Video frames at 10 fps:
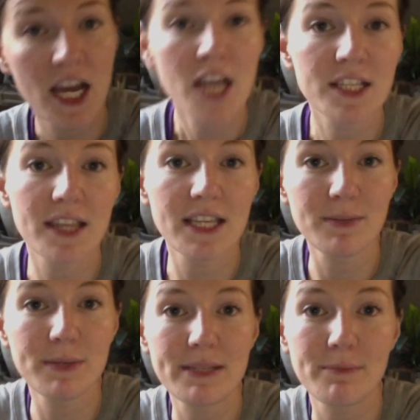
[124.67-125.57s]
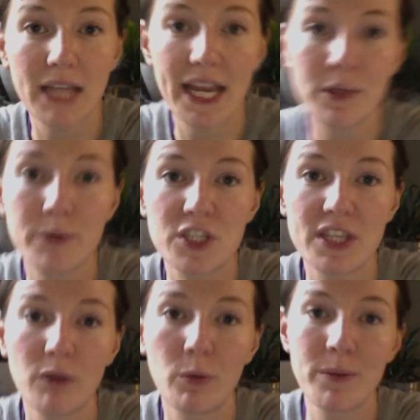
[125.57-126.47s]
So this was some language
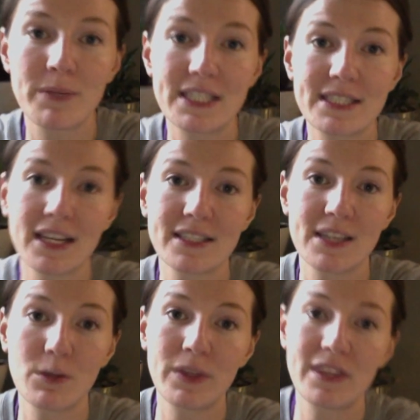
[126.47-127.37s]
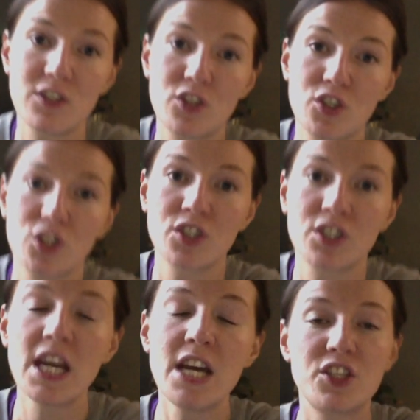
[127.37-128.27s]
that we were discussing with the students
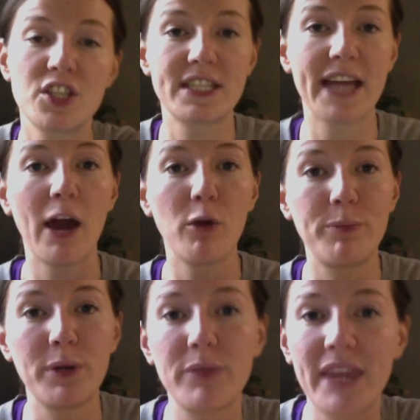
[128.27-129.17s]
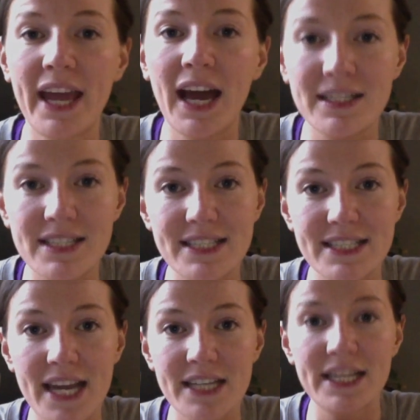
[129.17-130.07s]
just to help build their
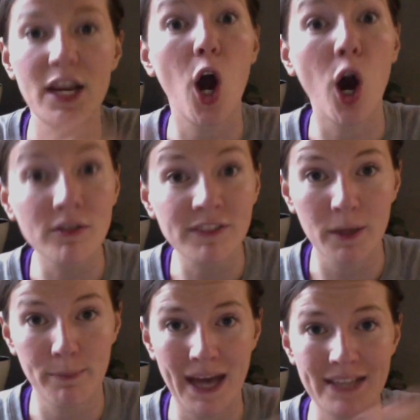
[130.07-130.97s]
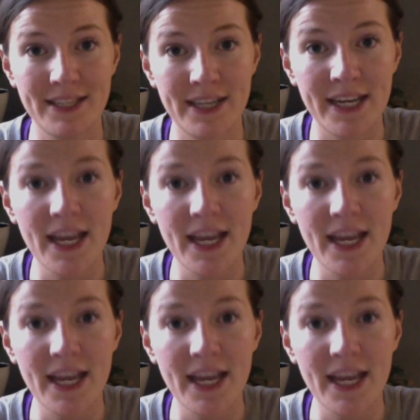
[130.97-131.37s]
understanding of capacity